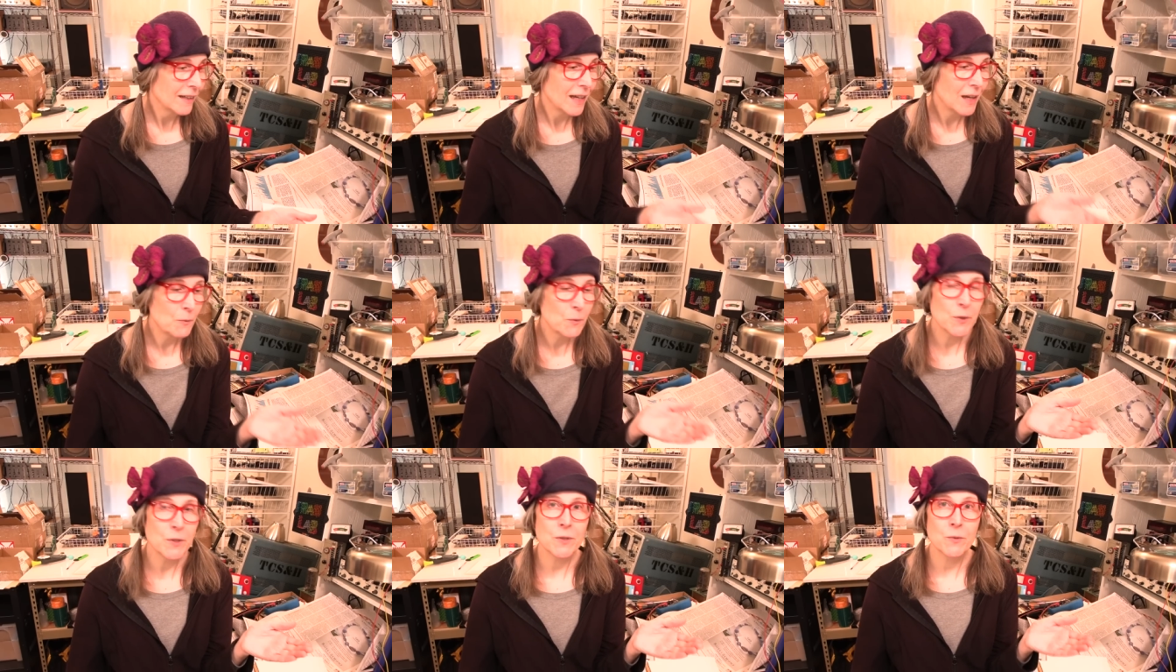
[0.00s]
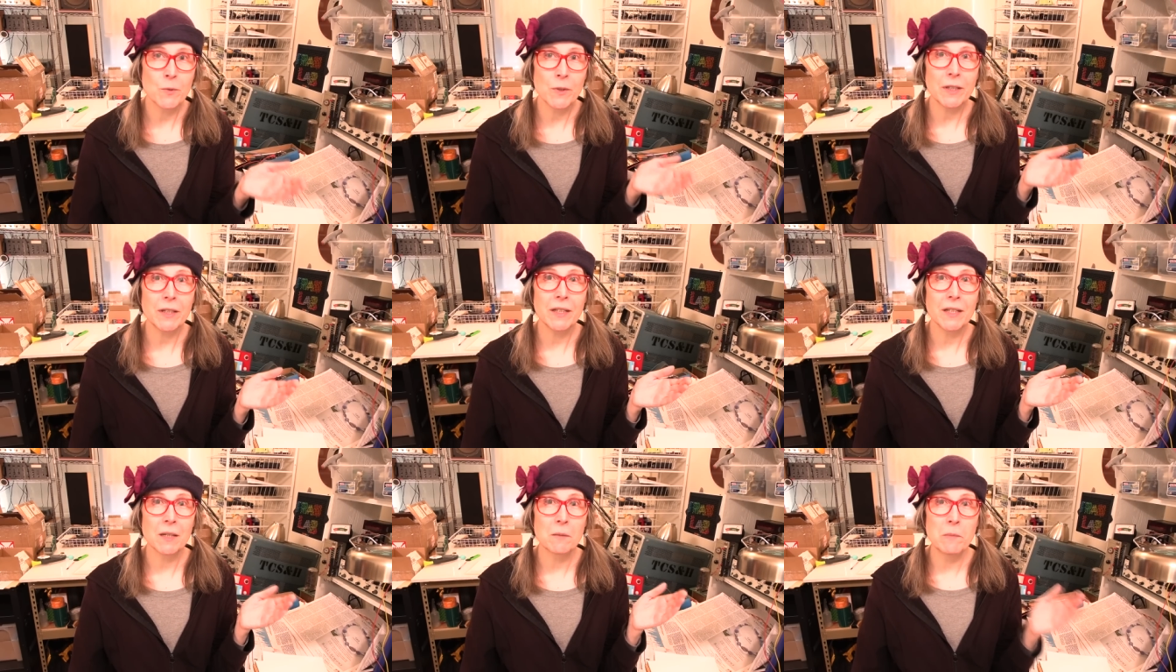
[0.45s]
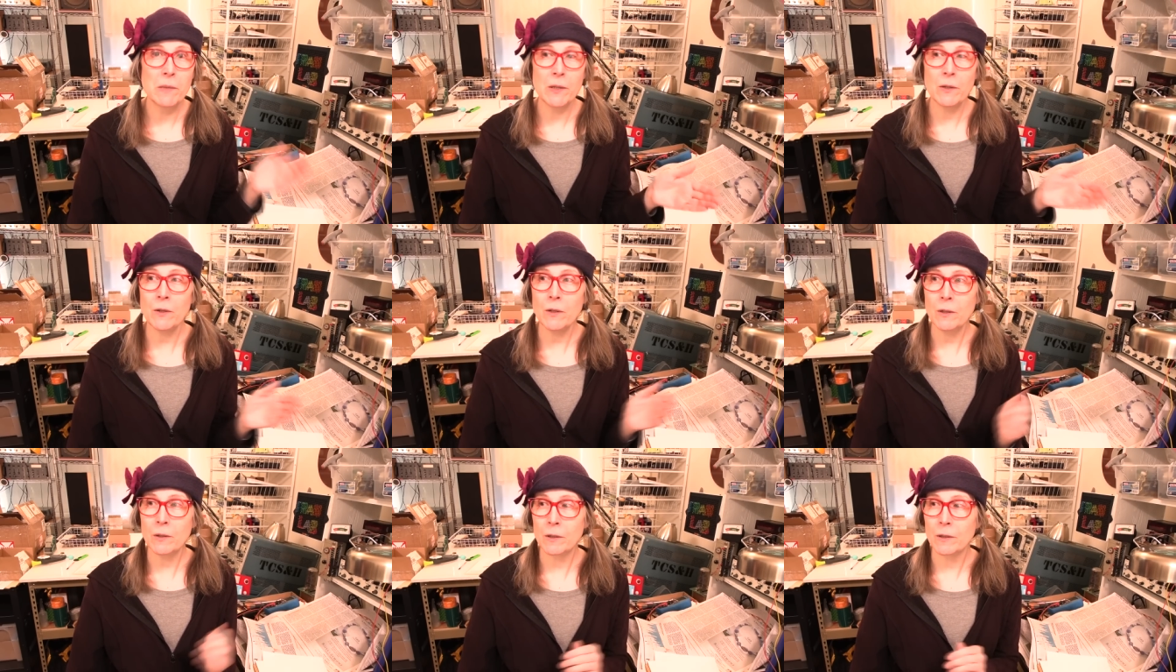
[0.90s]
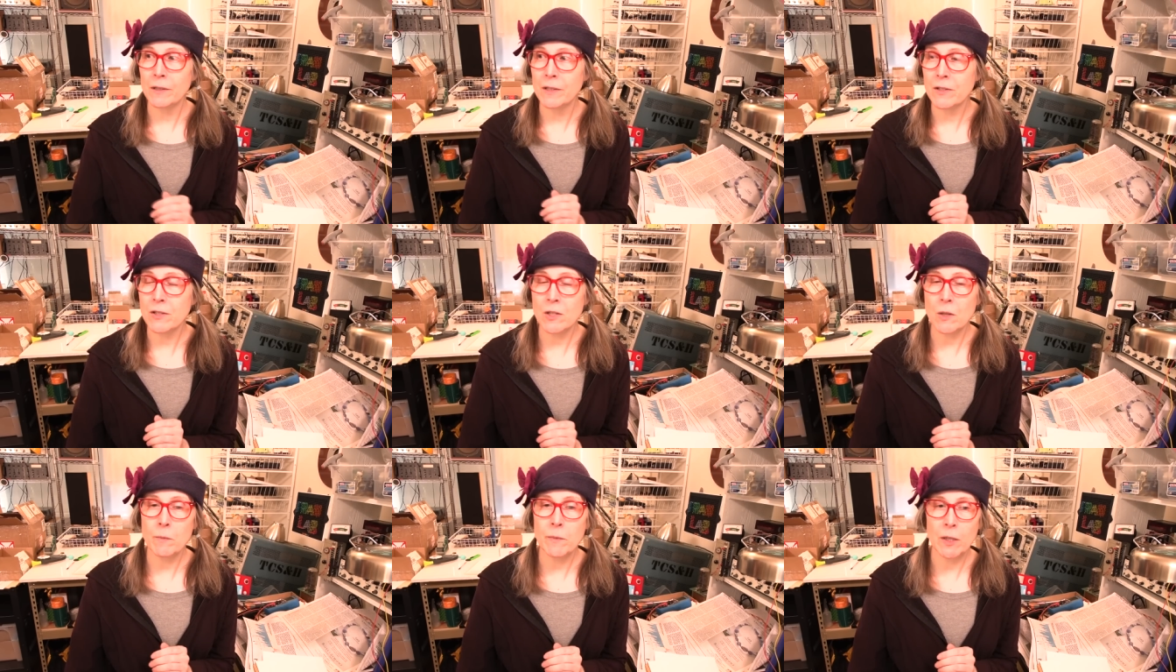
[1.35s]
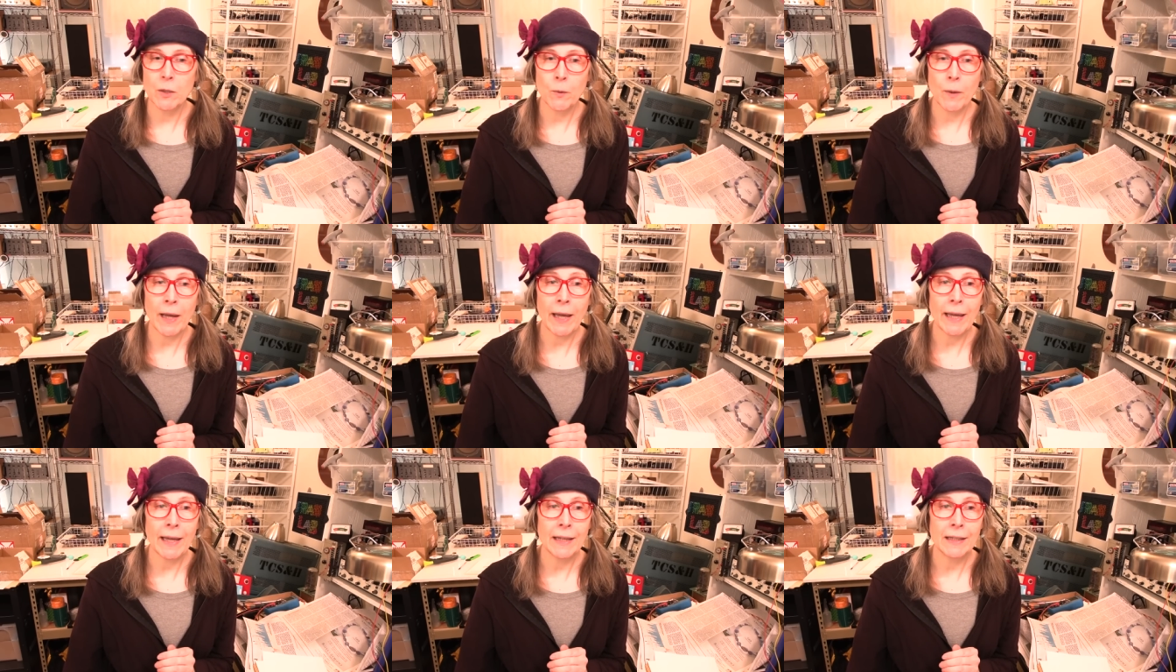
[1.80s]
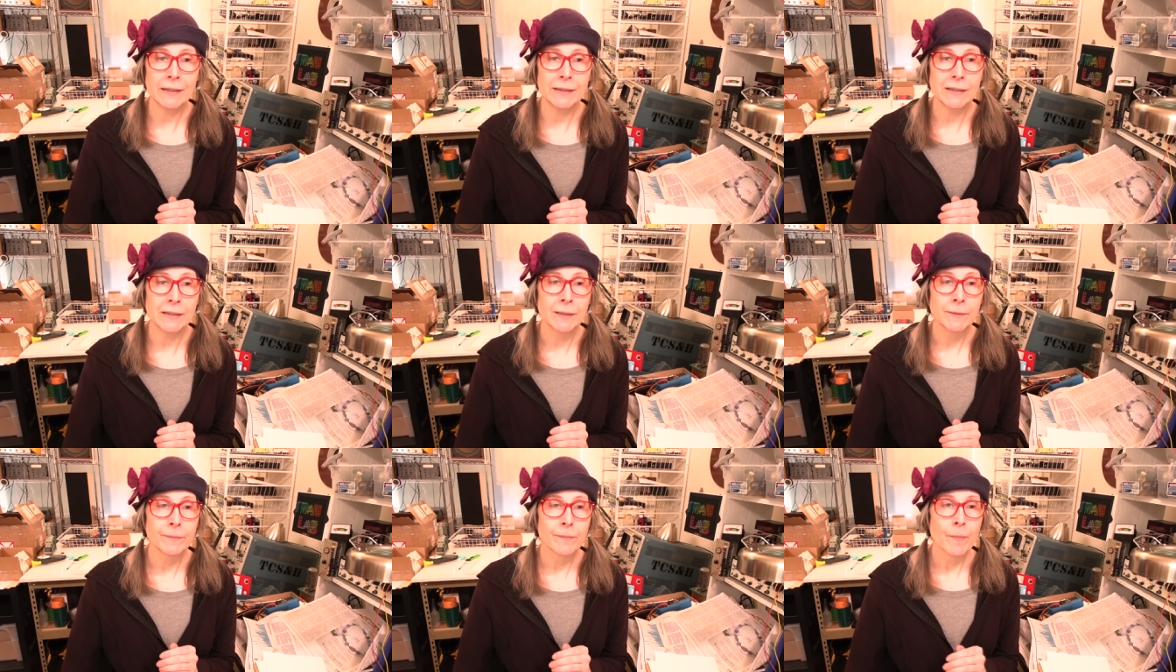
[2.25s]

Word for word: and was really a miracle in so many ways,